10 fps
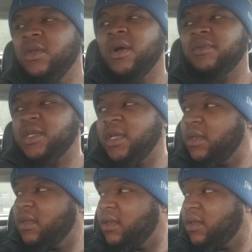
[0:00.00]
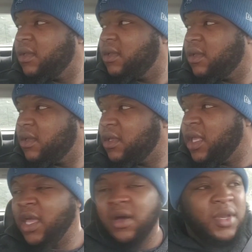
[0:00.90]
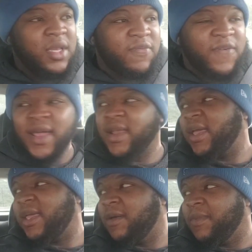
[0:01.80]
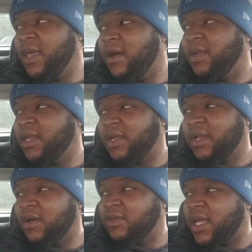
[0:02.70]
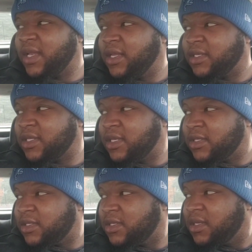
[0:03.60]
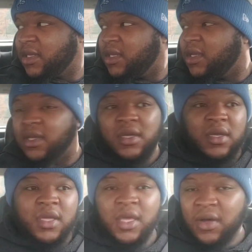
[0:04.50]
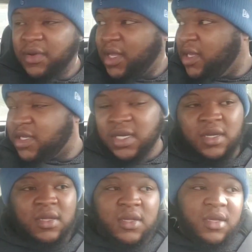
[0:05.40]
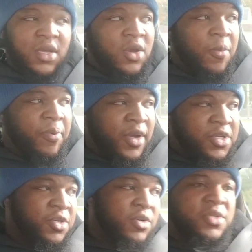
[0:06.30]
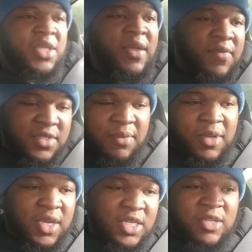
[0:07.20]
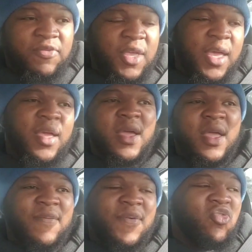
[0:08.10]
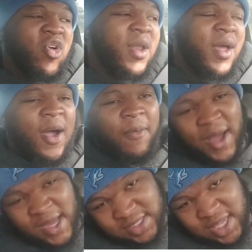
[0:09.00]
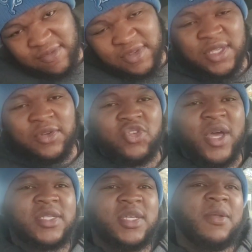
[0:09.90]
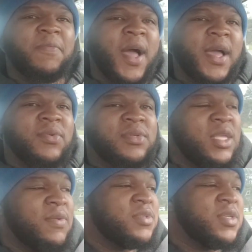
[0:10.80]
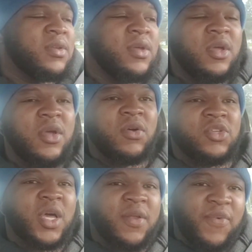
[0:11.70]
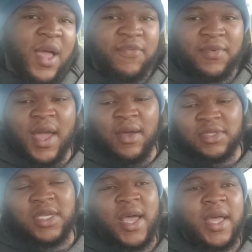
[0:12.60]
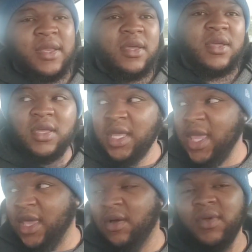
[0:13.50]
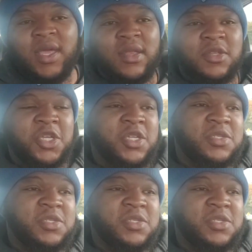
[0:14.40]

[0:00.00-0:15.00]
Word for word: You know what I'm saying? He gonna need to fight like him. He gonna need to close that distance. He gonna need to, you know, pressure Stevenson, because if he try to outbox Stevenson or try to sit in the pocket with Stevenson or try to fight from the outside, he gonna get